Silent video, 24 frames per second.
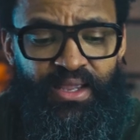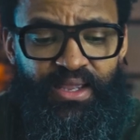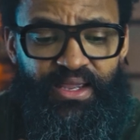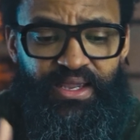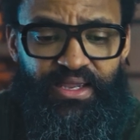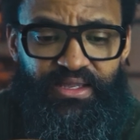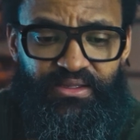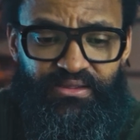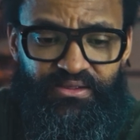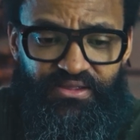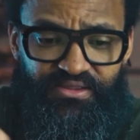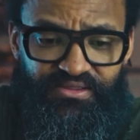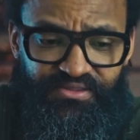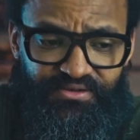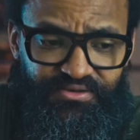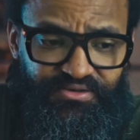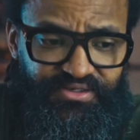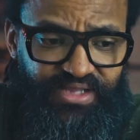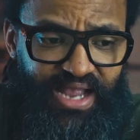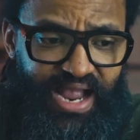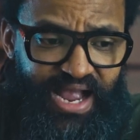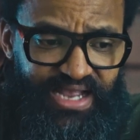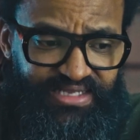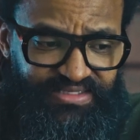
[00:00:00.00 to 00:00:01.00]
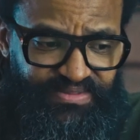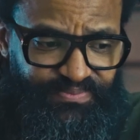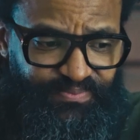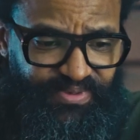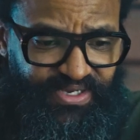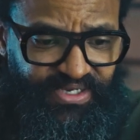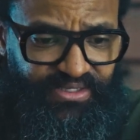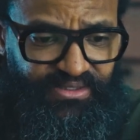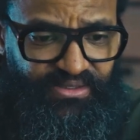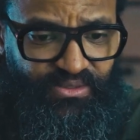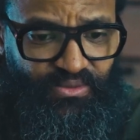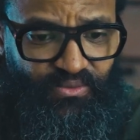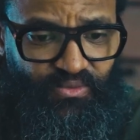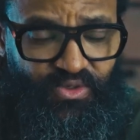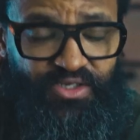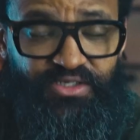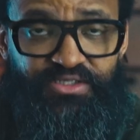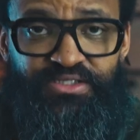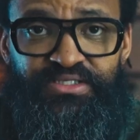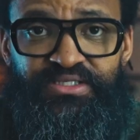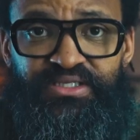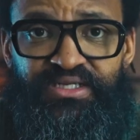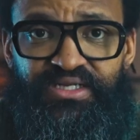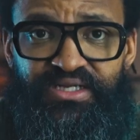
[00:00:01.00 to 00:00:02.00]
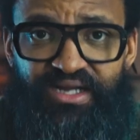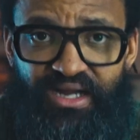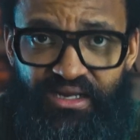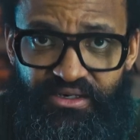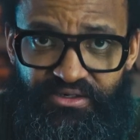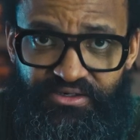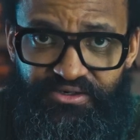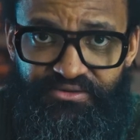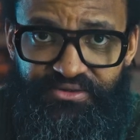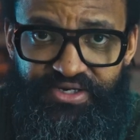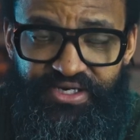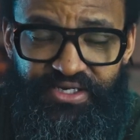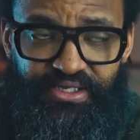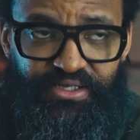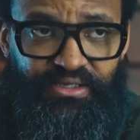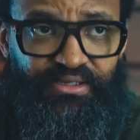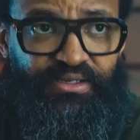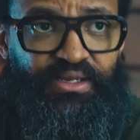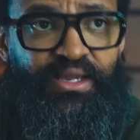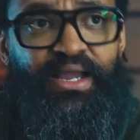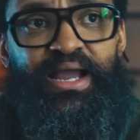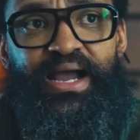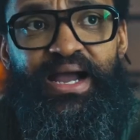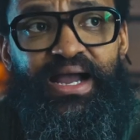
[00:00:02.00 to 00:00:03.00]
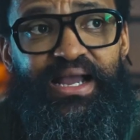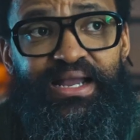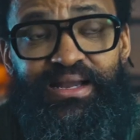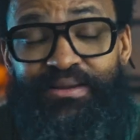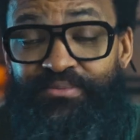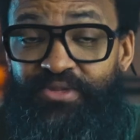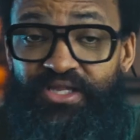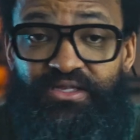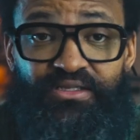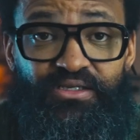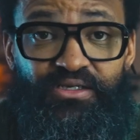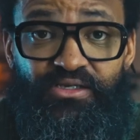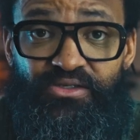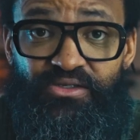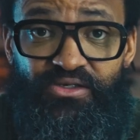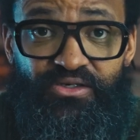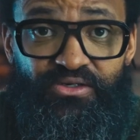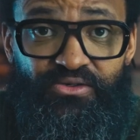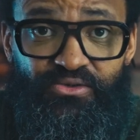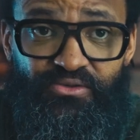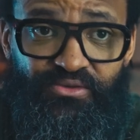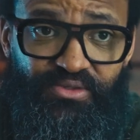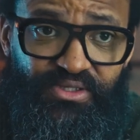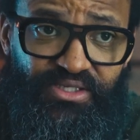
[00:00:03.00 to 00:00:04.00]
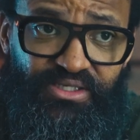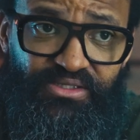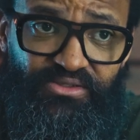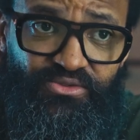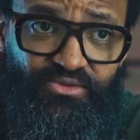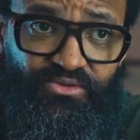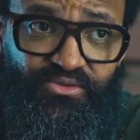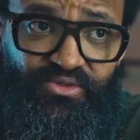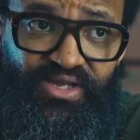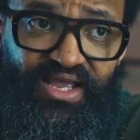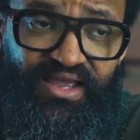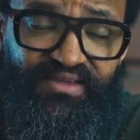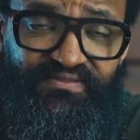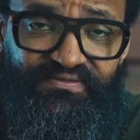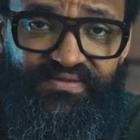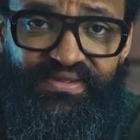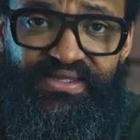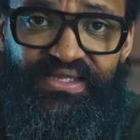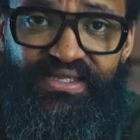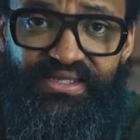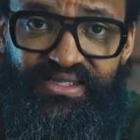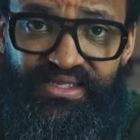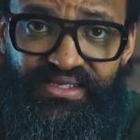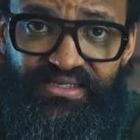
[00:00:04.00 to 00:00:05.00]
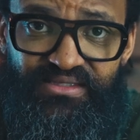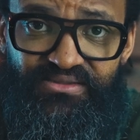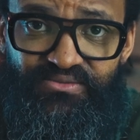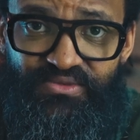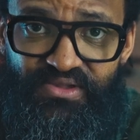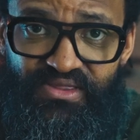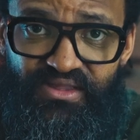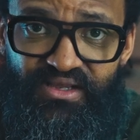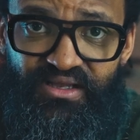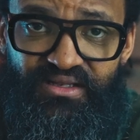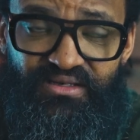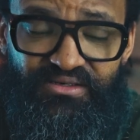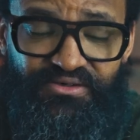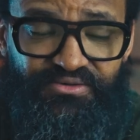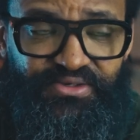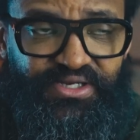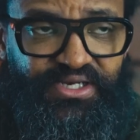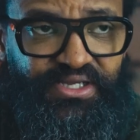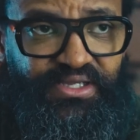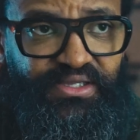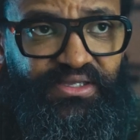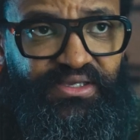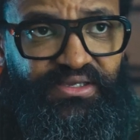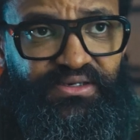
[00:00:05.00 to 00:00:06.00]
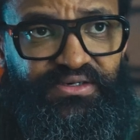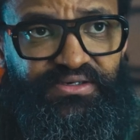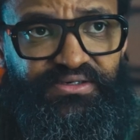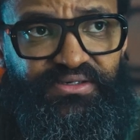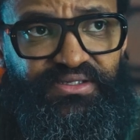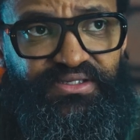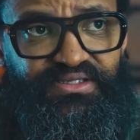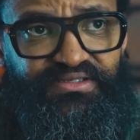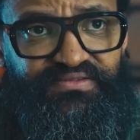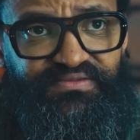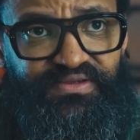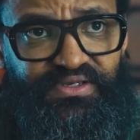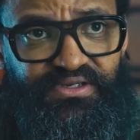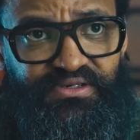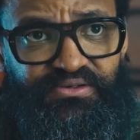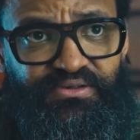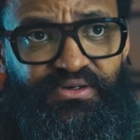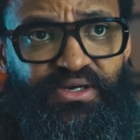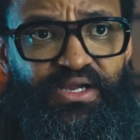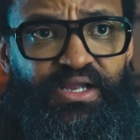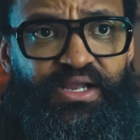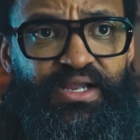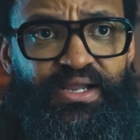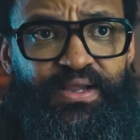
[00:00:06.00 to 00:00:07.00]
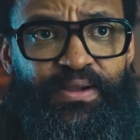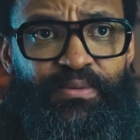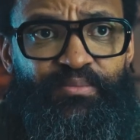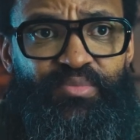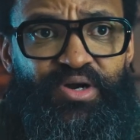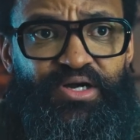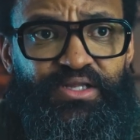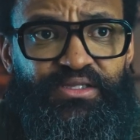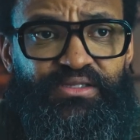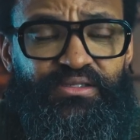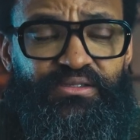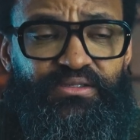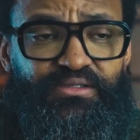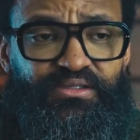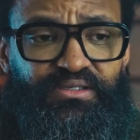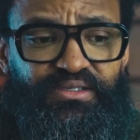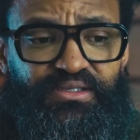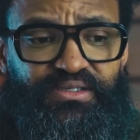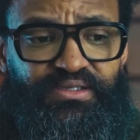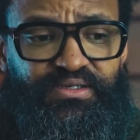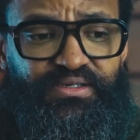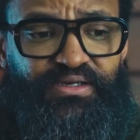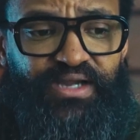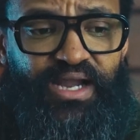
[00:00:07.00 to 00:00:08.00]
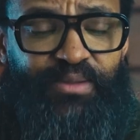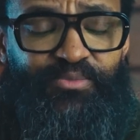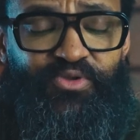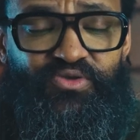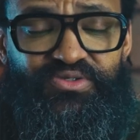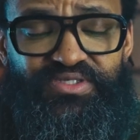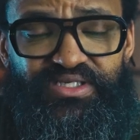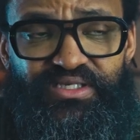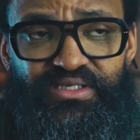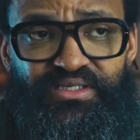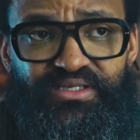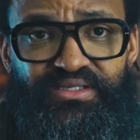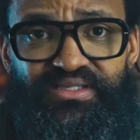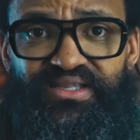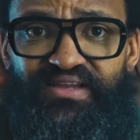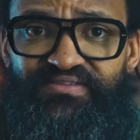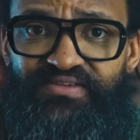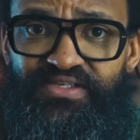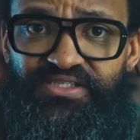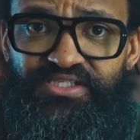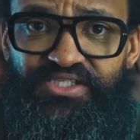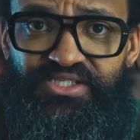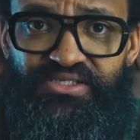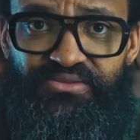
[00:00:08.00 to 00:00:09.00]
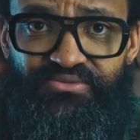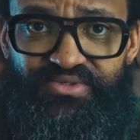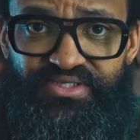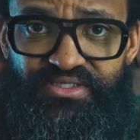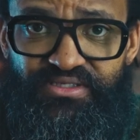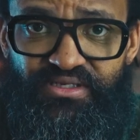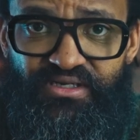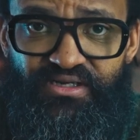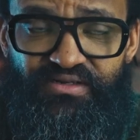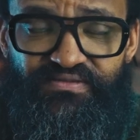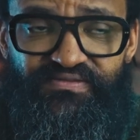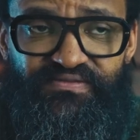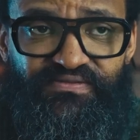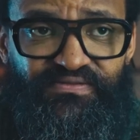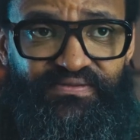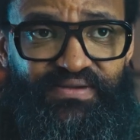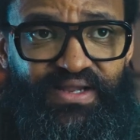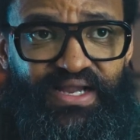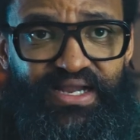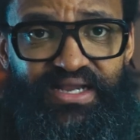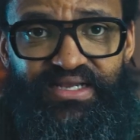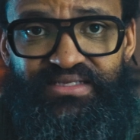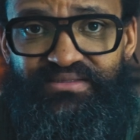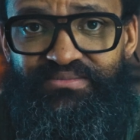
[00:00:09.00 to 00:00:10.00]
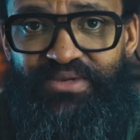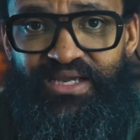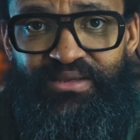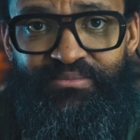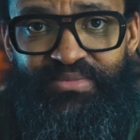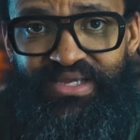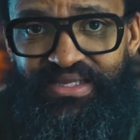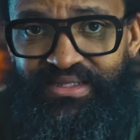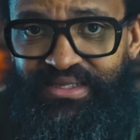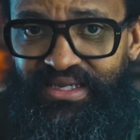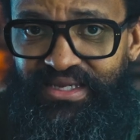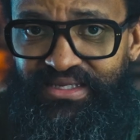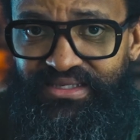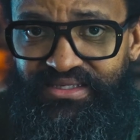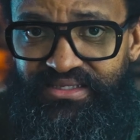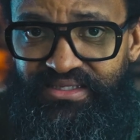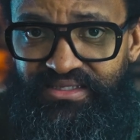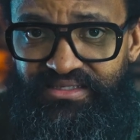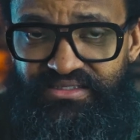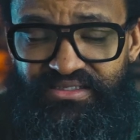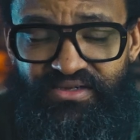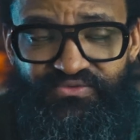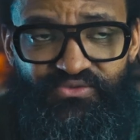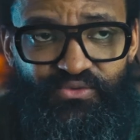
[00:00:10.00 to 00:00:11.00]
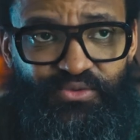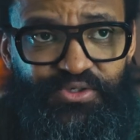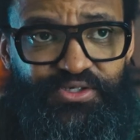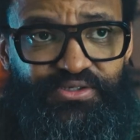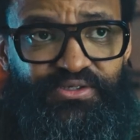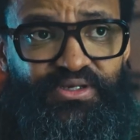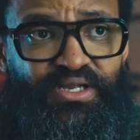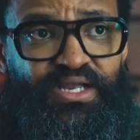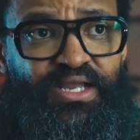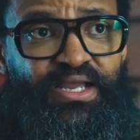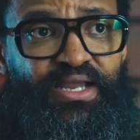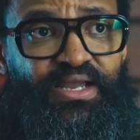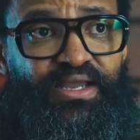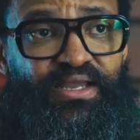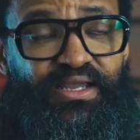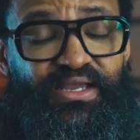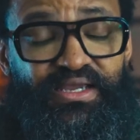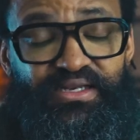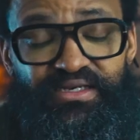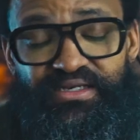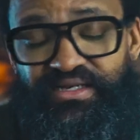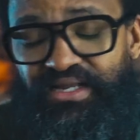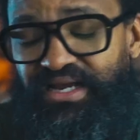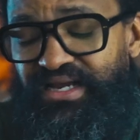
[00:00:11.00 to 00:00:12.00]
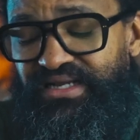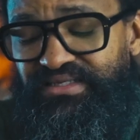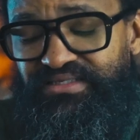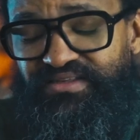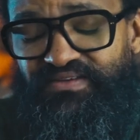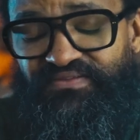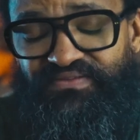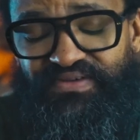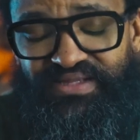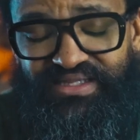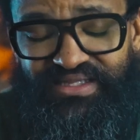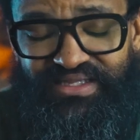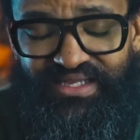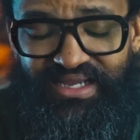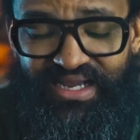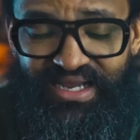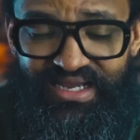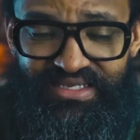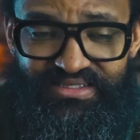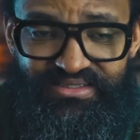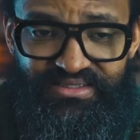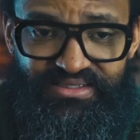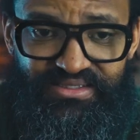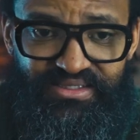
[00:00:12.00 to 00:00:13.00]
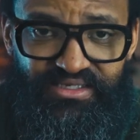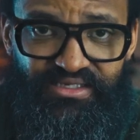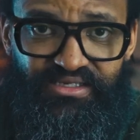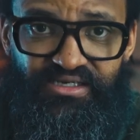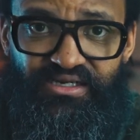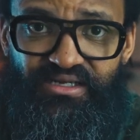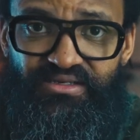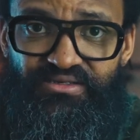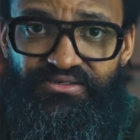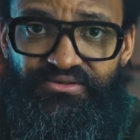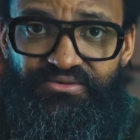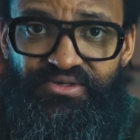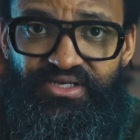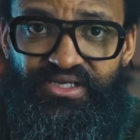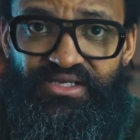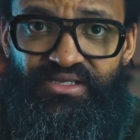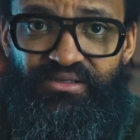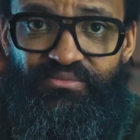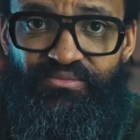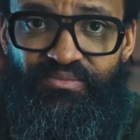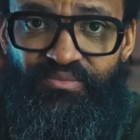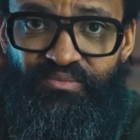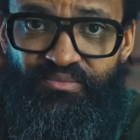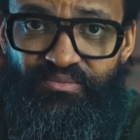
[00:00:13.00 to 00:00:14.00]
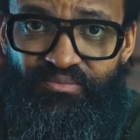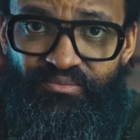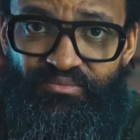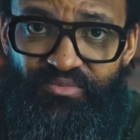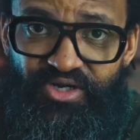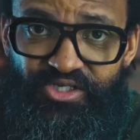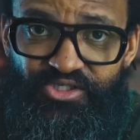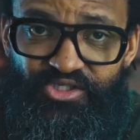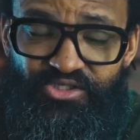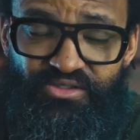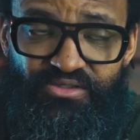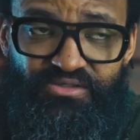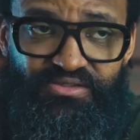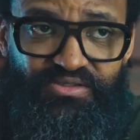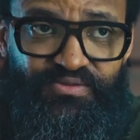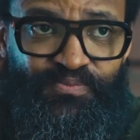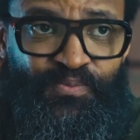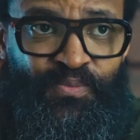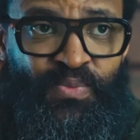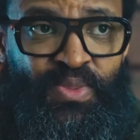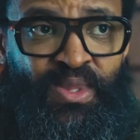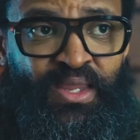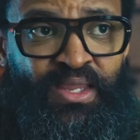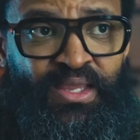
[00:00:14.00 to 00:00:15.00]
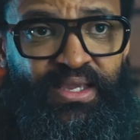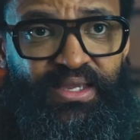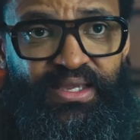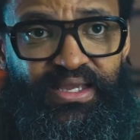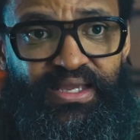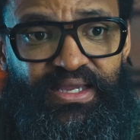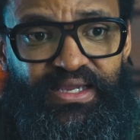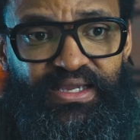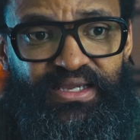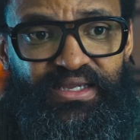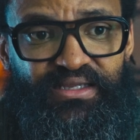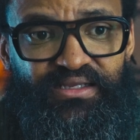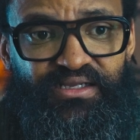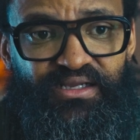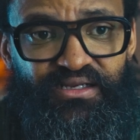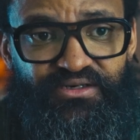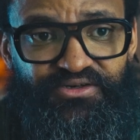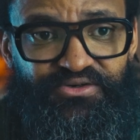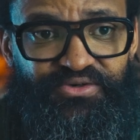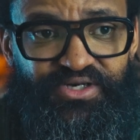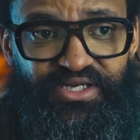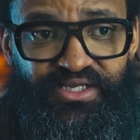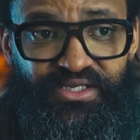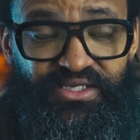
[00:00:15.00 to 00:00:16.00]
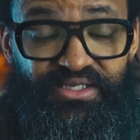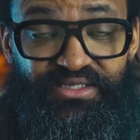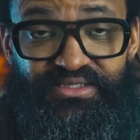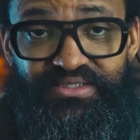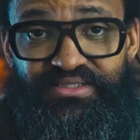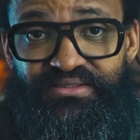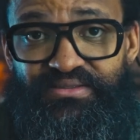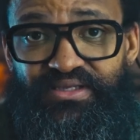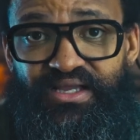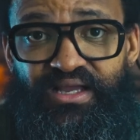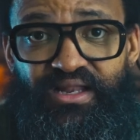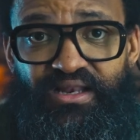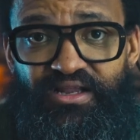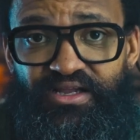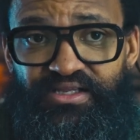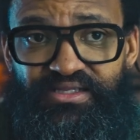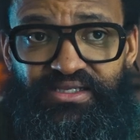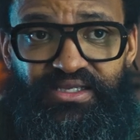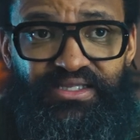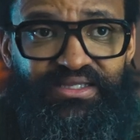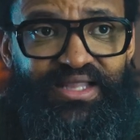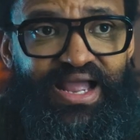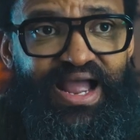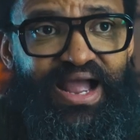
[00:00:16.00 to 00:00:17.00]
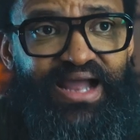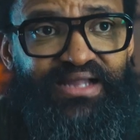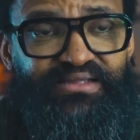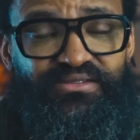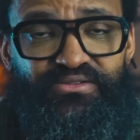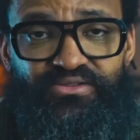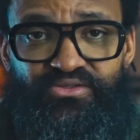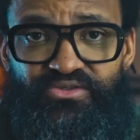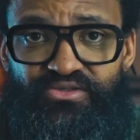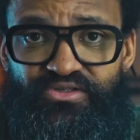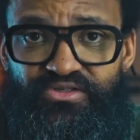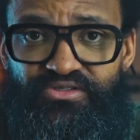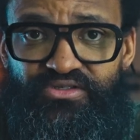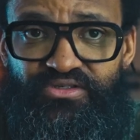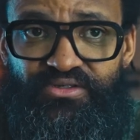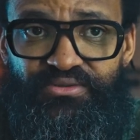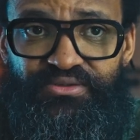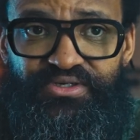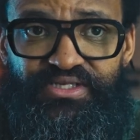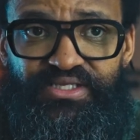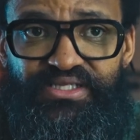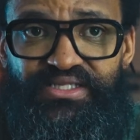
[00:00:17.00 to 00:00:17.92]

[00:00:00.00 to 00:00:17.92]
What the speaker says: And the third aspect was color grading. I am not gonna go into heavy details with color grading here in this video, but I'm using DaVinci Resolve as my main editing software, and it has a fantastic color grading modules. And color grading is a lot. It adds to the story.